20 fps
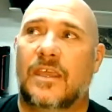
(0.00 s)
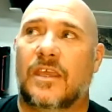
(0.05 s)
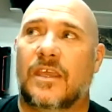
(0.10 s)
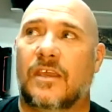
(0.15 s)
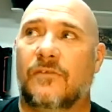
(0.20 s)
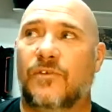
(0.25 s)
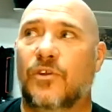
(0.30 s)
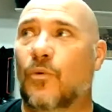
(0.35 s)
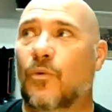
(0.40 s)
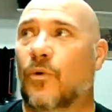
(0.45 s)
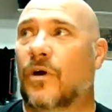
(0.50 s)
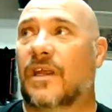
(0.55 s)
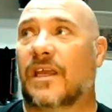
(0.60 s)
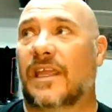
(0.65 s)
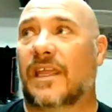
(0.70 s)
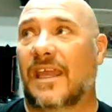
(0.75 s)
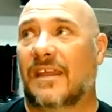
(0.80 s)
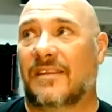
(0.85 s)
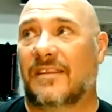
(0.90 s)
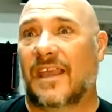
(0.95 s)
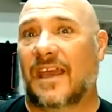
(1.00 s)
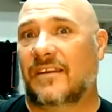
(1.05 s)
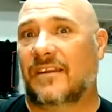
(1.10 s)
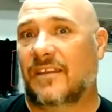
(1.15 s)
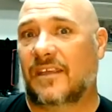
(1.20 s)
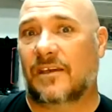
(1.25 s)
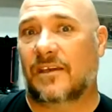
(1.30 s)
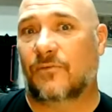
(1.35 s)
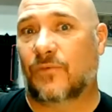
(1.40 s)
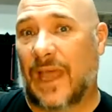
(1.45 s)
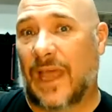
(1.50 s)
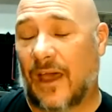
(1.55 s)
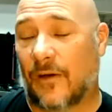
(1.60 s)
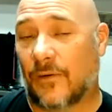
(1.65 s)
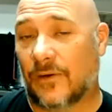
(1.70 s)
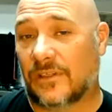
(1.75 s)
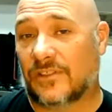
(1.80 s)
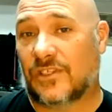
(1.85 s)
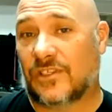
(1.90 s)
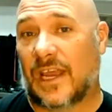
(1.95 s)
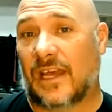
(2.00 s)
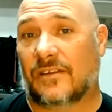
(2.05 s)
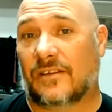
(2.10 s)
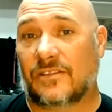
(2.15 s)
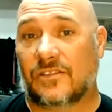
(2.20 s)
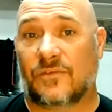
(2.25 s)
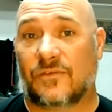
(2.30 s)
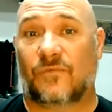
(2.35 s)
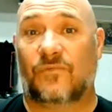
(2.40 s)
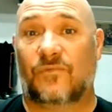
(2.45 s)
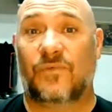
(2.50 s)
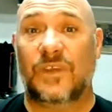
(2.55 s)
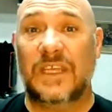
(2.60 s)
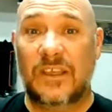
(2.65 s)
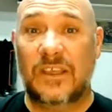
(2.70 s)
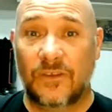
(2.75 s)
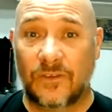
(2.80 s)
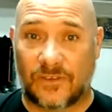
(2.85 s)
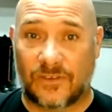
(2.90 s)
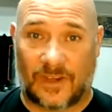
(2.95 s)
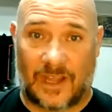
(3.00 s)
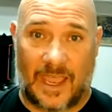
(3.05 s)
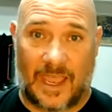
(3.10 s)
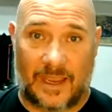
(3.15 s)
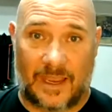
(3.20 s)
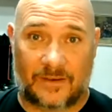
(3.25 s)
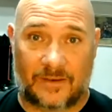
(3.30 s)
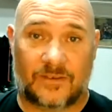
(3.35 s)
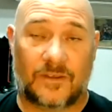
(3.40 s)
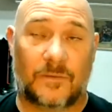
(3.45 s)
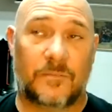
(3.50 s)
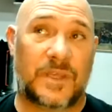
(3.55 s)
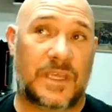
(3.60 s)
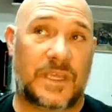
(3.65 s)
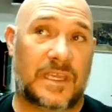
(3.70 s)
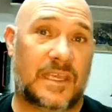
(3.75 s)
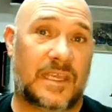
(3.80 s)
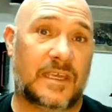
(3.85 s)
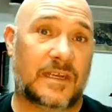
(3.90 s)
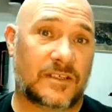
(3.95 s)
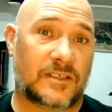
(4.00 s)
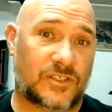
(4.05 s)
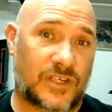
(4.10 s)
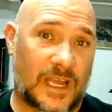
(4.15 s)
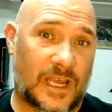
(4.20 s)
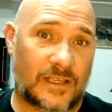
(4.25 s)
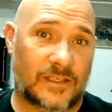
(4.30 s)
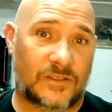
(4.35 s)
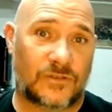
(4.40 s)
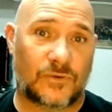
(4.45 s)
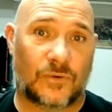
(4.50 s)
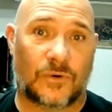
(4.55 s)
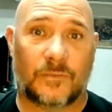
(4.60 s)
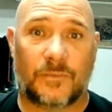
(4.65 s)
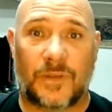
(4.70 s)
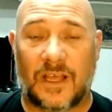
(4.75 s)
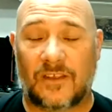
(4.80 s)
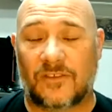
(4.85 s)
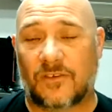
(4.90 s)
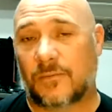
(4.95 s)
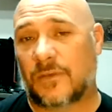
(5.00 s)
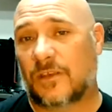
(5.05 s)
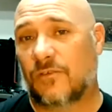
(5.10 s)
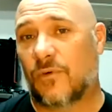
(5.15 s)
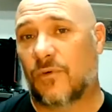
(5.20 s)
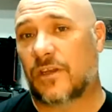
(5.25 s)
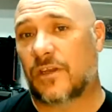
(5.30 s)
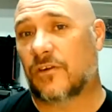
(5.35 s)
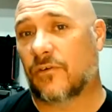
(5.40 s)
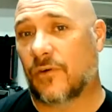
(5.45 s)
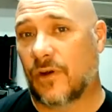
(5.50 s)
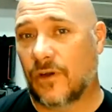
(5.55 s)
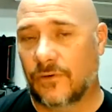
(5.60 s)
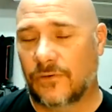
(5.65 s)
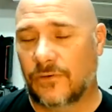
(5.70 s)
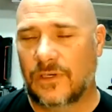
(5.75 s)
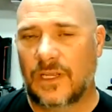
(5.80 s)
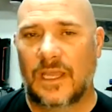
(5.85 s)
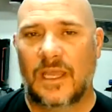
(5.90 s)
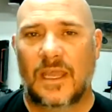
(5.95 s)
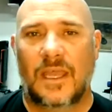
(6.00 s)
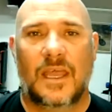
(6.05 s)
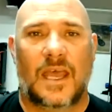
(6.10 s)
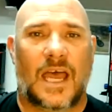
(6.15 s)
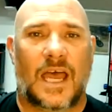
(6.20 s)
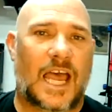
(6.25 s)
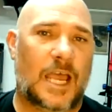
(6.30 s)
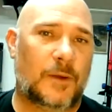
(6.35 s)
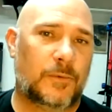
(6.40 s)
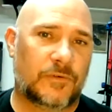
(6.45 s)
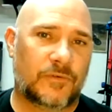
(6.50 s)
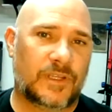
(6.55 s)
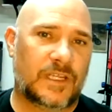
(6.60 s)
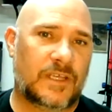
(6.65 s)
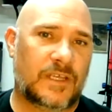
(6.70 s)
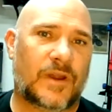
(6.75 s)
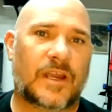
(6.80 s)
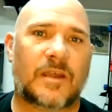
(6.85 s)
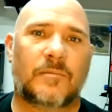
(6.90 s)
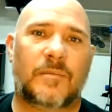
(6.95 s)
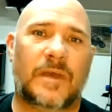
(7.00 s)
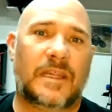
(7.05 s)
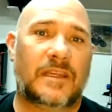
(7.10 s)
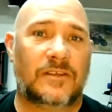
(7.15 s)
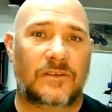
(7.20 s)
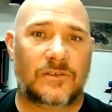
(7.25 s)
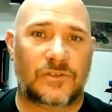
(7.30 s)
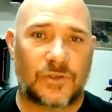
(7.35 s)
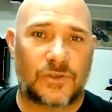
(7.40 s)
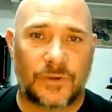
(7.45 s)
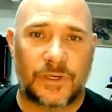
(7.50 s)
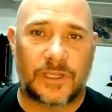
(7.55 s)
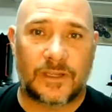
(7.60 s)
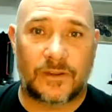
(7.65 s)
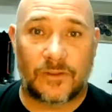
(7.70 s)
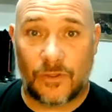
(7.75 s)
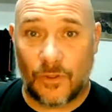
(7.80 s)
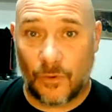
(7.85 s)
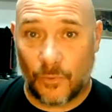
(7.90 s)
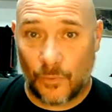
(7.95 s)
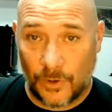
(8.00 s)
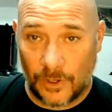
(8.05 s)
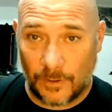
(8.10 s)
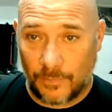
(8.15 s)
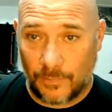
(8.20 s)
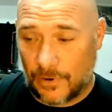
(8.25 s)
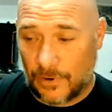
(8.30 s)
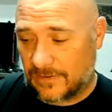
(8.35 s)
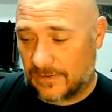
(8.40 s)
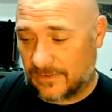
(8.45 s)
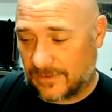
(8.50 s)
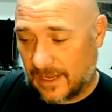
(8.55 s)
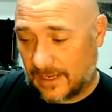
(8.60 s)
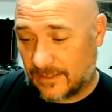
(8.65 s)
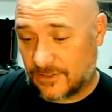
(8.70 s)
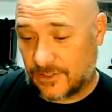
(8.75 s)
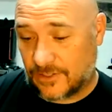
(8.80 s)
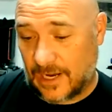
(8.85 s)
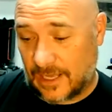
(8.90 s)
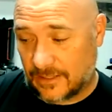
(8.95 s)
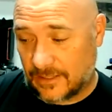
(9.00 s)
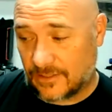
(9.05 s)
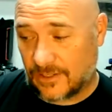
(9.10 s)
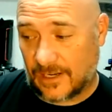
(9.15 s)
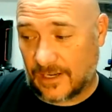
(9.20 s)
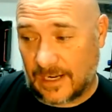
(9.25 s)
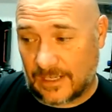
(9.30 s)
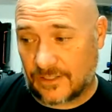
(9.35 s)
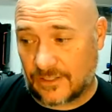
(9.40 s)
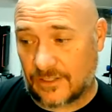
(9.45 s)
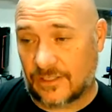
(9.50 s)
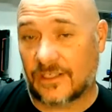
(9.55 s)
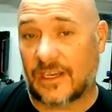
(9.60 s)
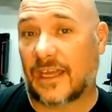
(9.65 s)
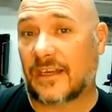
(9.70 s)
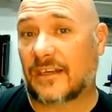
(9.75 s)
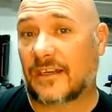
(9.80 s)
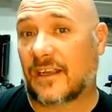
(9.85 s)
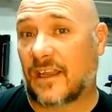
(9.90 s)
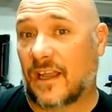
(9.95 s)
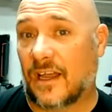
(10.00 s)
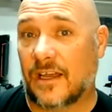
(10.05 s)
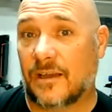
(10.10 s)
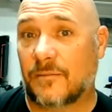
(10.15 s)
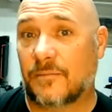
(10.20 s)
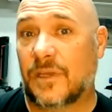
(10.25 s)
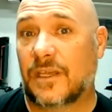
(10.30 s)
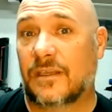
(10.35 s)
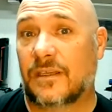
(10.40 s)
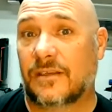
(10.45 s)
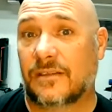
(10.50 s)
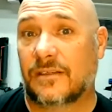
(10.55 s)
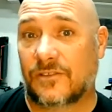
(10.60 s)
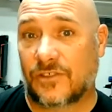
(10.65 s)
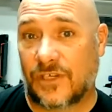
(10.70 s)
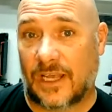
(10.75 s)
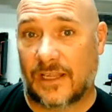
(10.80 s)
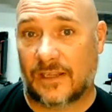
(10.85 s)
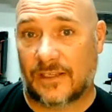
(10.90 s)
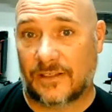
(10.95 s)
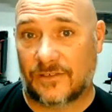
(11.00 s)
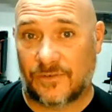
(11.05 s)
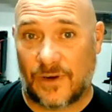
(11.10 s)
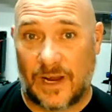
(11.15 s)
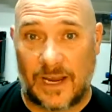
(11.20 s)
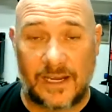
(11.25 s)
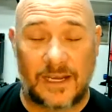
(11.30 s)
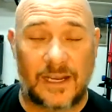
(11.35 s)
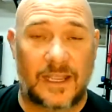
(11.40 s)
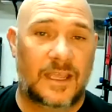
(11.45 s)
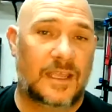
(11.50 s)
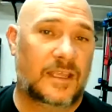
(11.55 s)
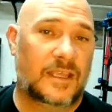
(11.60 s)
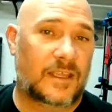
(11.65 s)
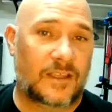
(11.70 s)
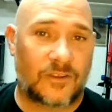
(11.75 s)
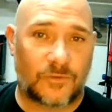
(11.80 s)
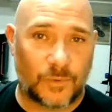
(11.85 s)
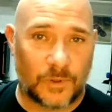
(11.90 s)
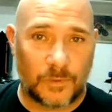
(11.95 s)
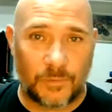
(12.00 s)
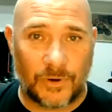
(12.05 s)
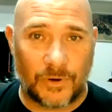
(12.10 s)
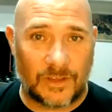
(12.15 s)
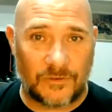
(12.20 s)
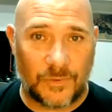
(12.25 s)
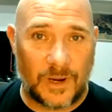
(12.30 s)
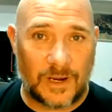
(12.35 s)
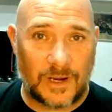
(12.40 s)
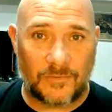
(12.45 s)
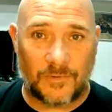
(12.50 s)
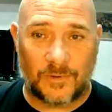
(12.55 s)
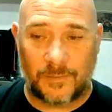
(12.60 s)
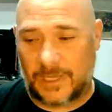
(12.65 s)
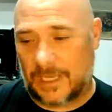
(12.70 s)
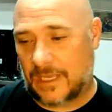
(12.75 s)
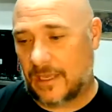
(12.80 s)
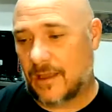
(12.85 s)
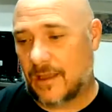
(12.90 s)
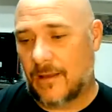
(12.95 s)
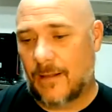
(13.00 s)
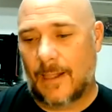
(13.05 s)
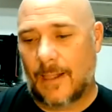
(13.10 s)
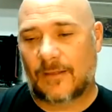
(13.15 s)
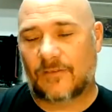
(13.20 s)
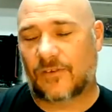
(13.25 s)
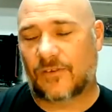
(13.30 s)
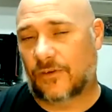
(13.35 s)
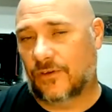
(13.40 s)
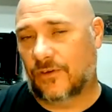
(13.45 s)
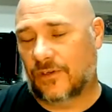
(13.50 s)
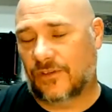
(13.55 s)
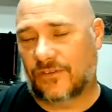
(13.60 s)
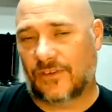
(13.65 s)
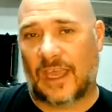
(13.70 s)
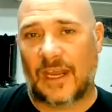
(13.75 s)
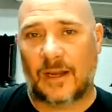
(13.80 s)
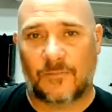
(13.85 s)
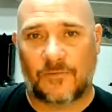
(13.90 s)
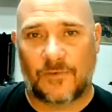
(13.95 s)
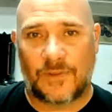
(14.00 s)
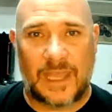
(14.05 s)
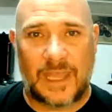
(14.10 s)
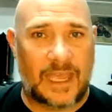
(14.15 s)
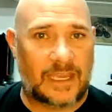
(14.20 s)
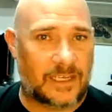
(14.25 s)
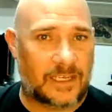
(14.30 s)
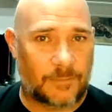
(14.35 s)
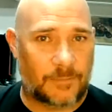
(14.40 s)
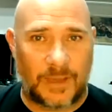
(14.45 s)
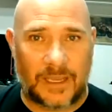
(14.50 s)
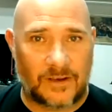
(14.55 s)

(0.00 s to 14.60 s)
If you want to get the idea of how a challenge feels like to be in a challenge or to possibly run your own, I would really recommend that you join the wordpress.challengeconnection.com challenge, right? Is WordPress right for me? So you sign up for that, you pay